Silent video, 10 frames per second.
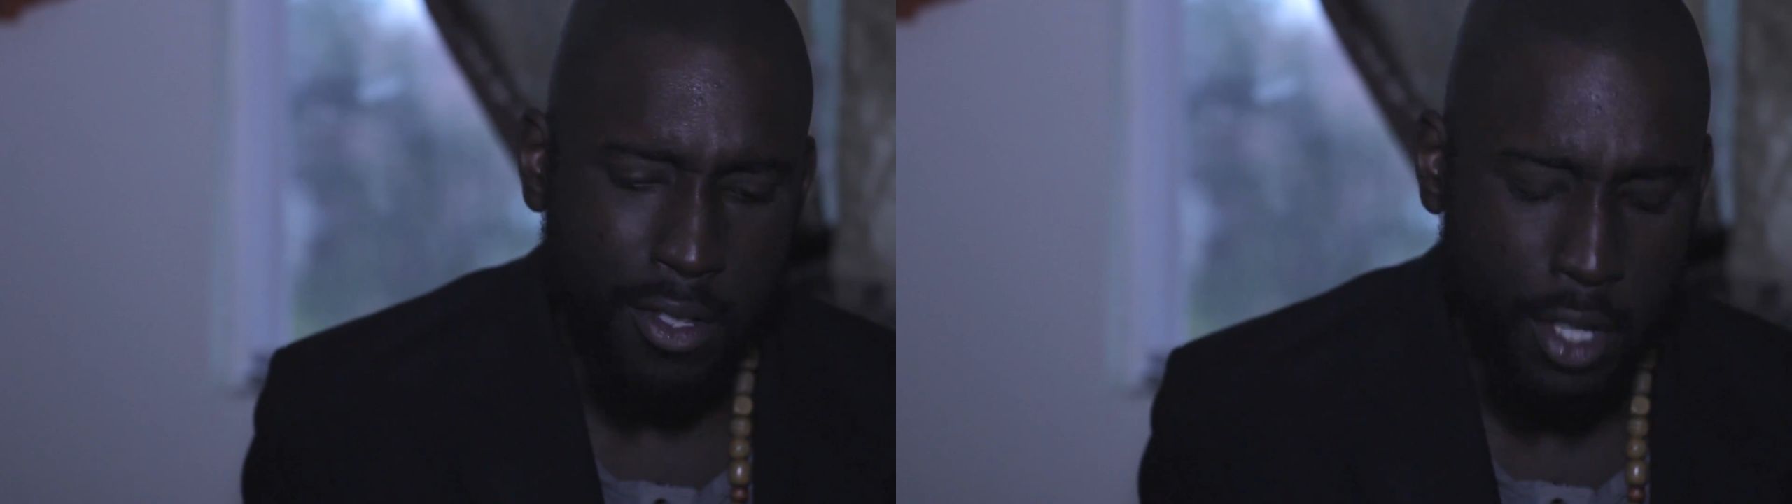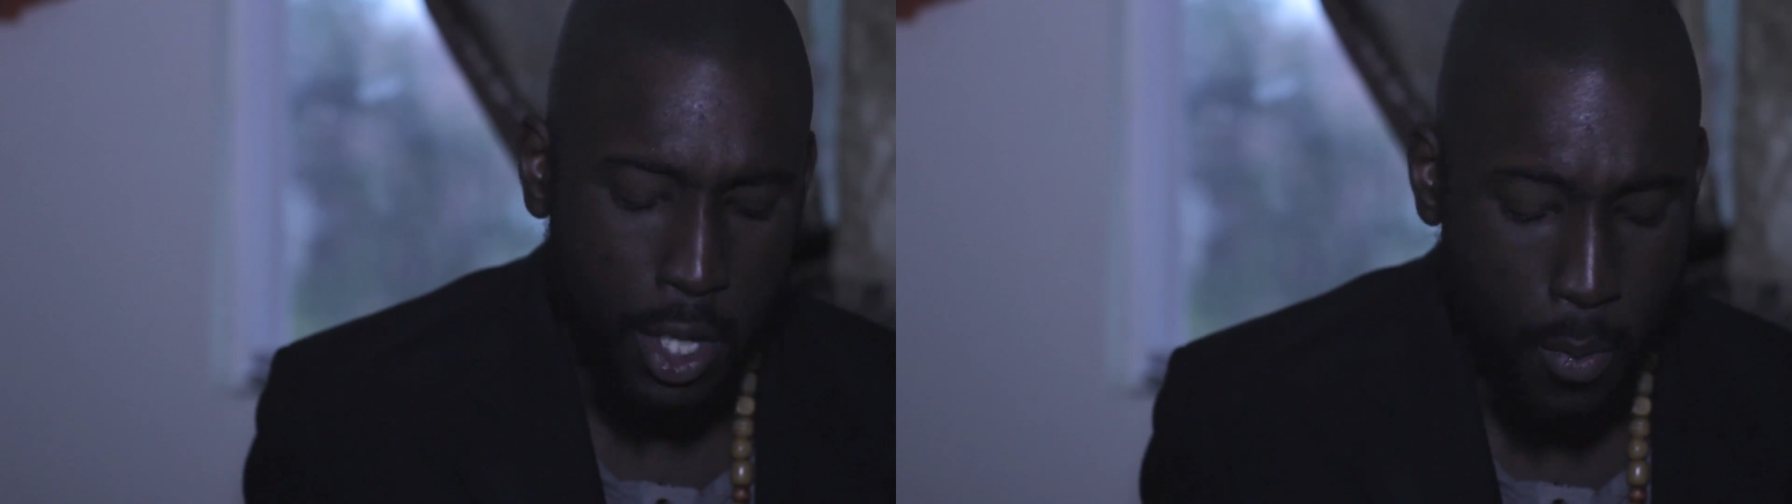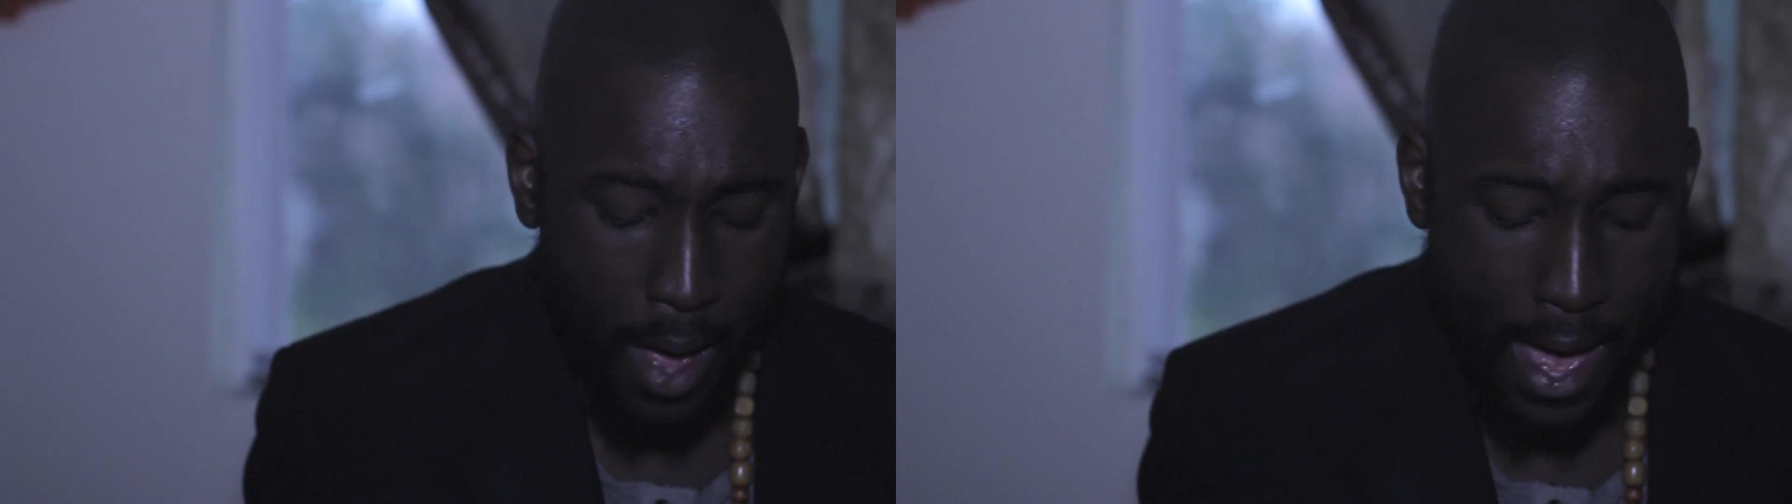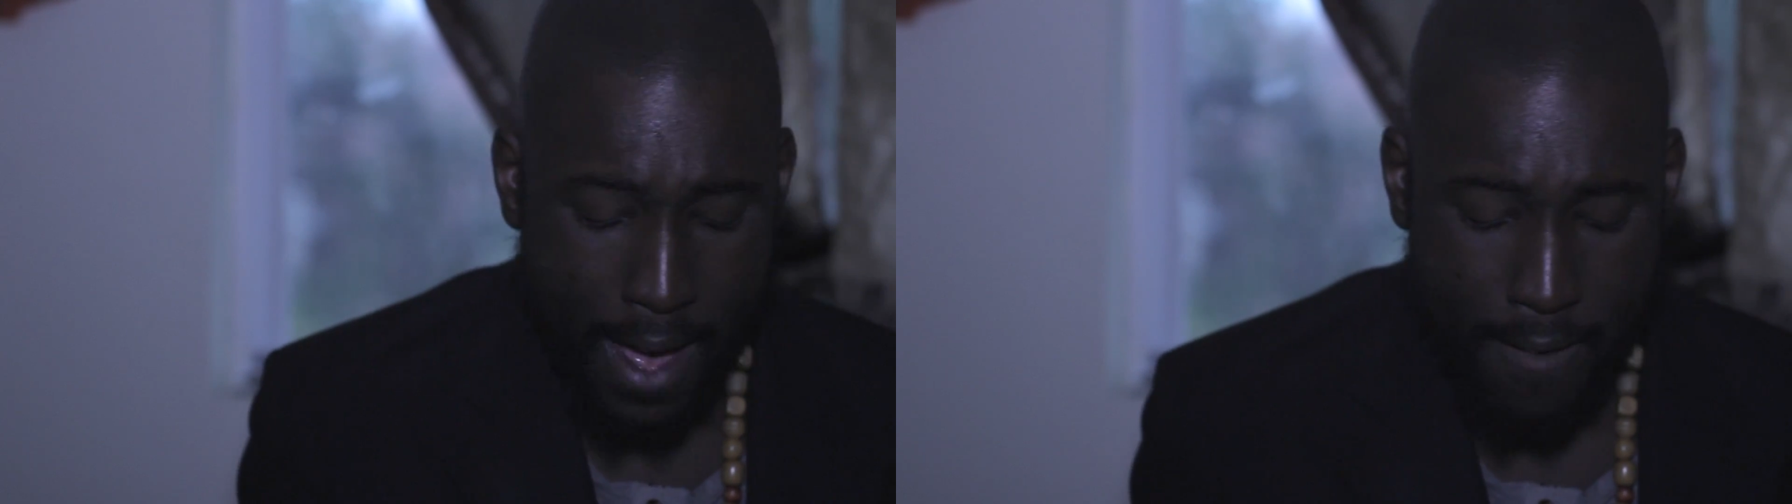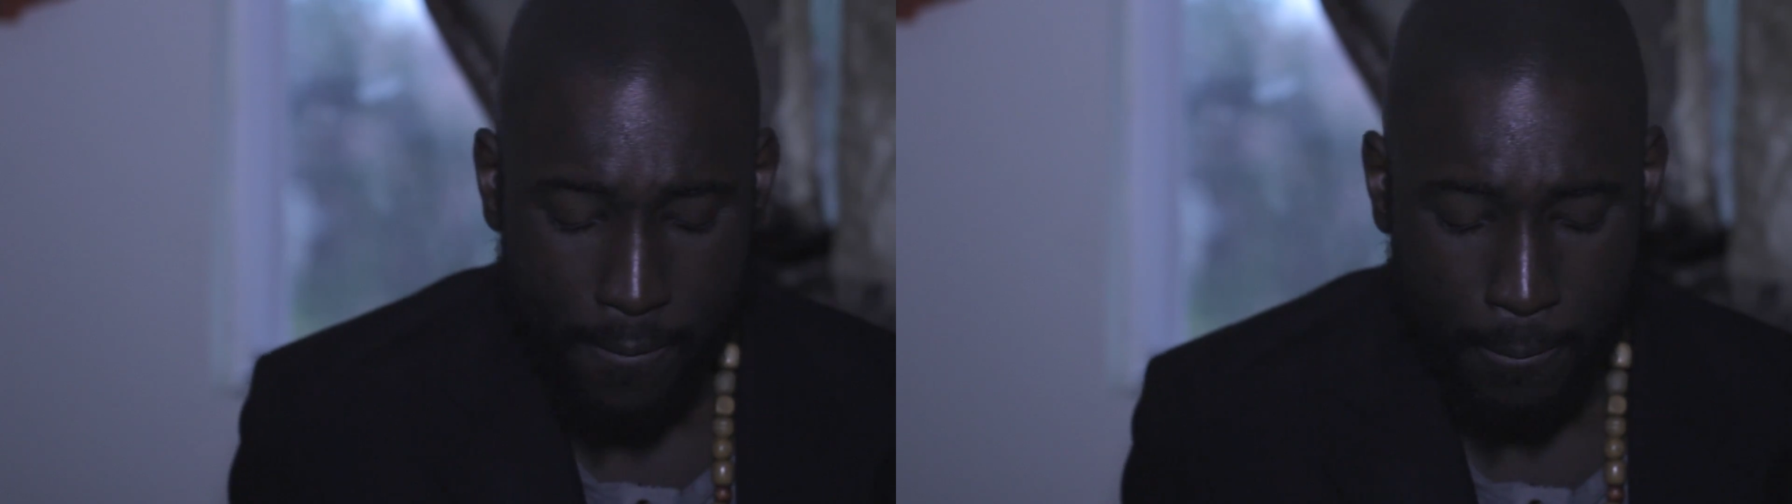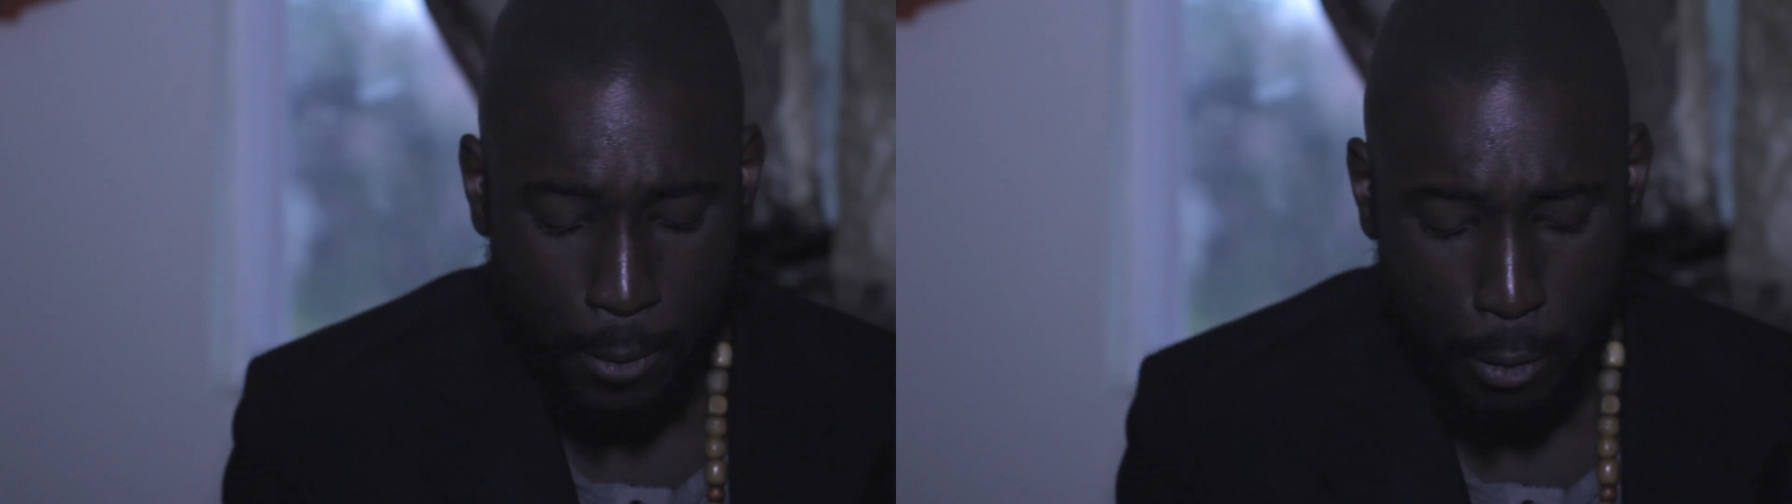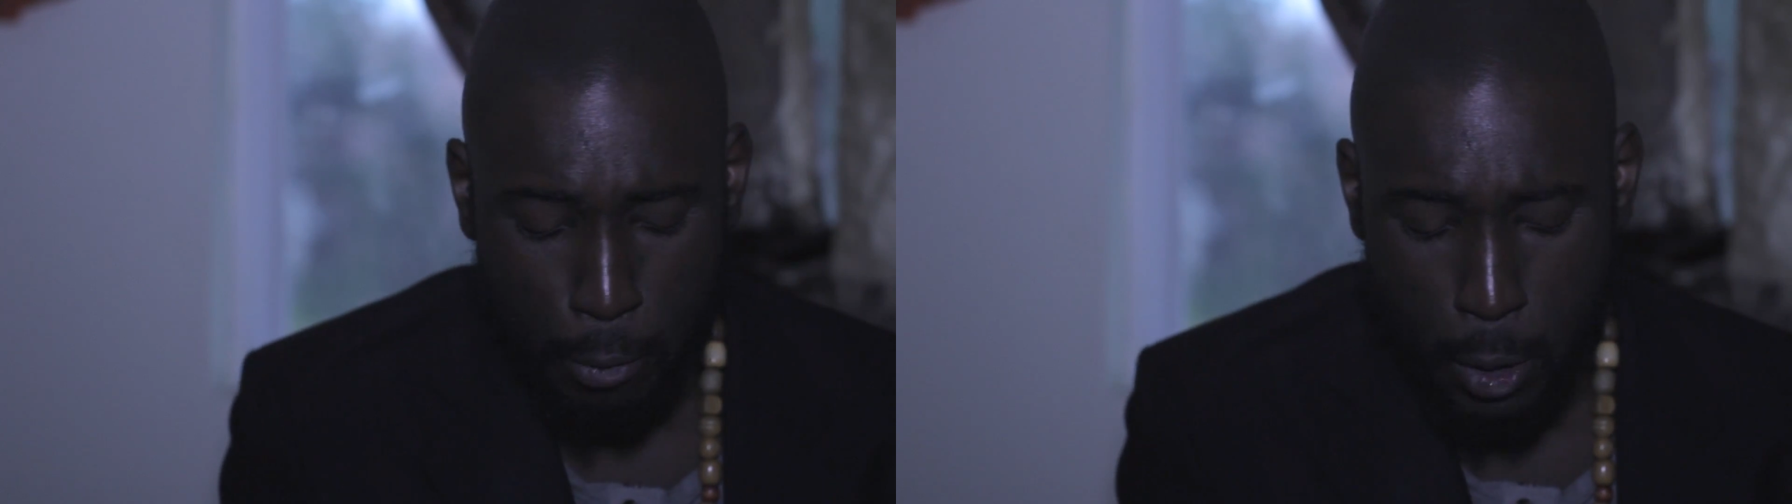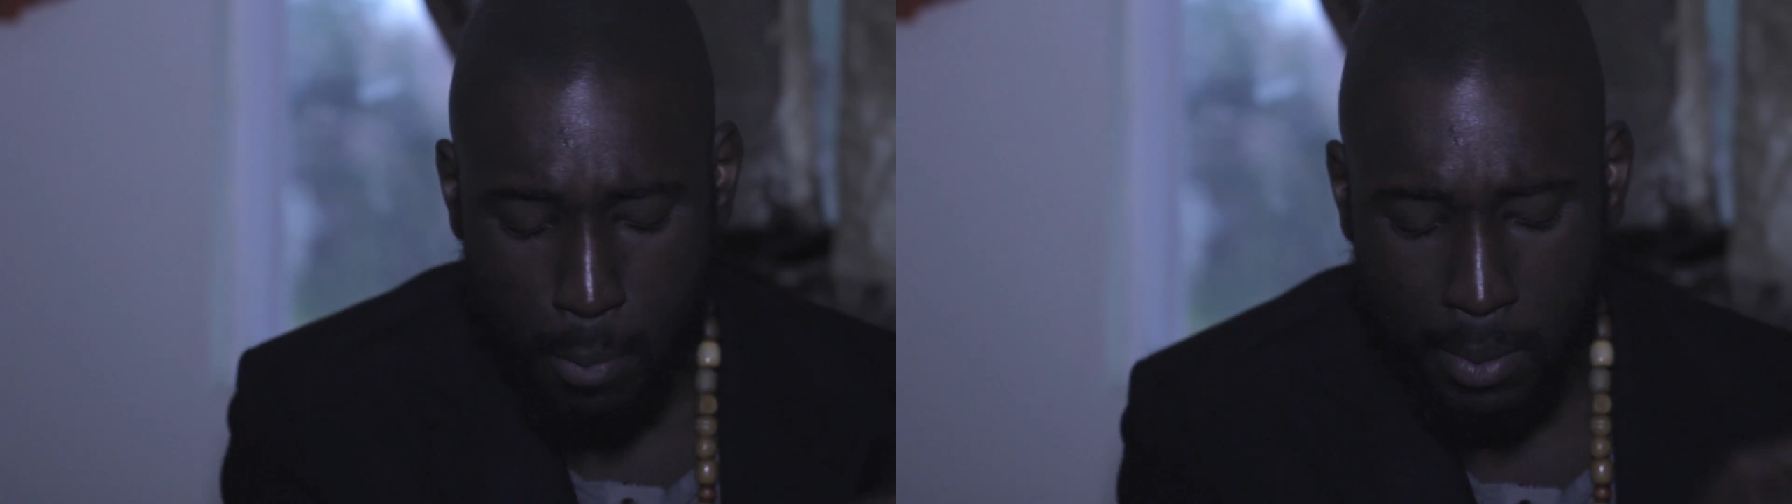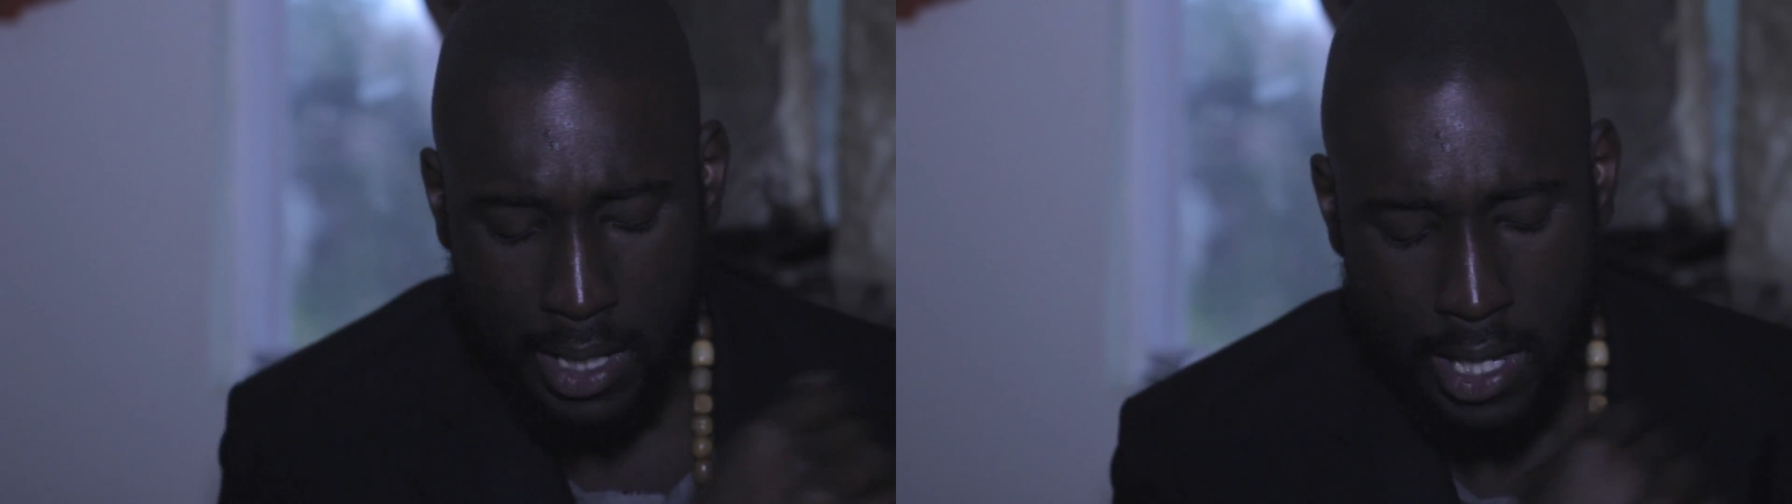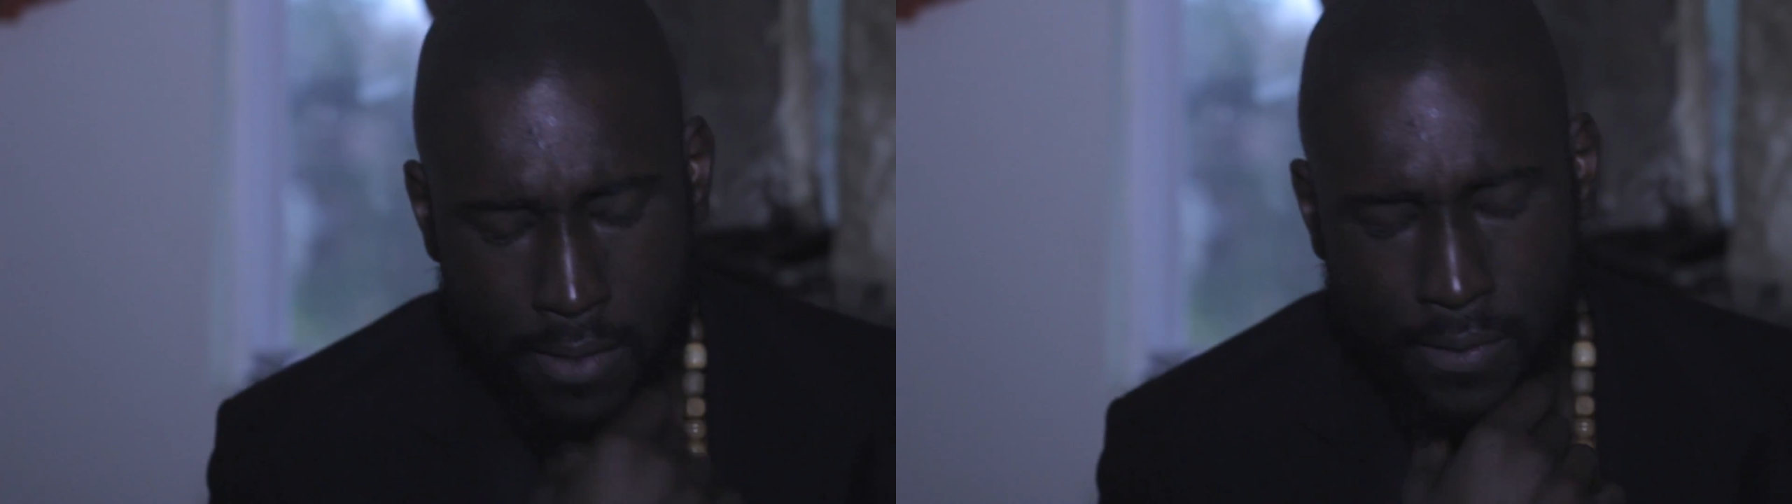Do you
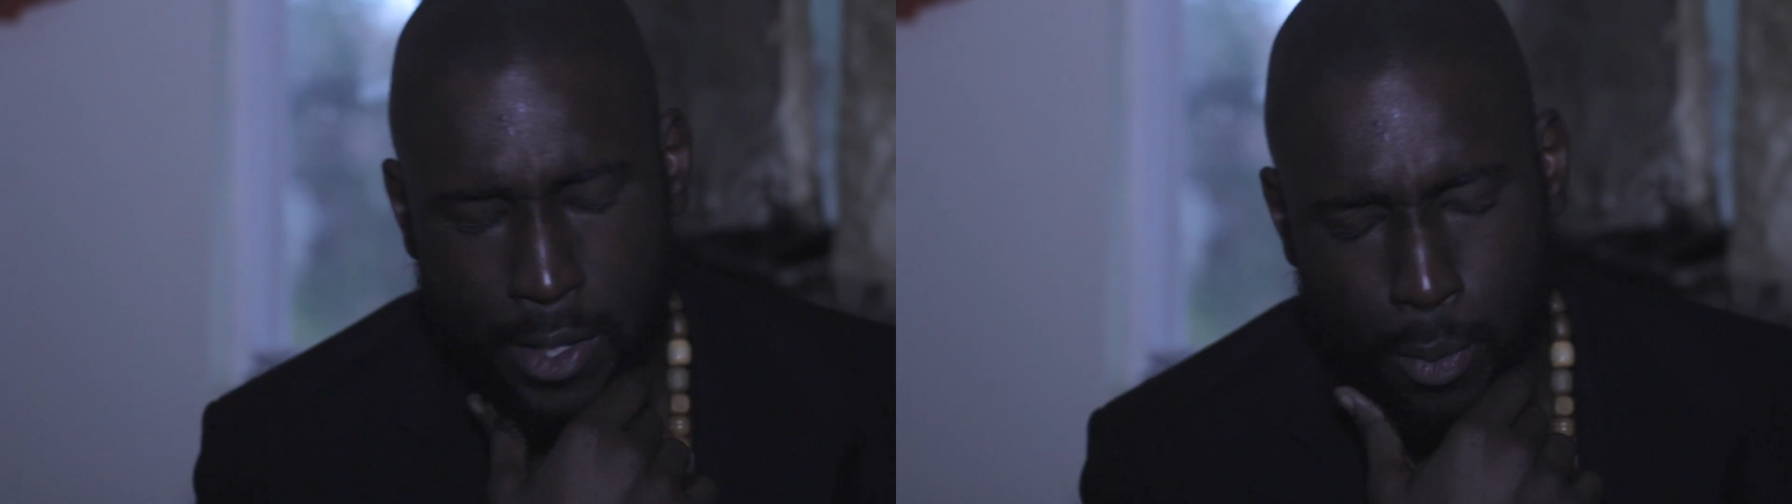believe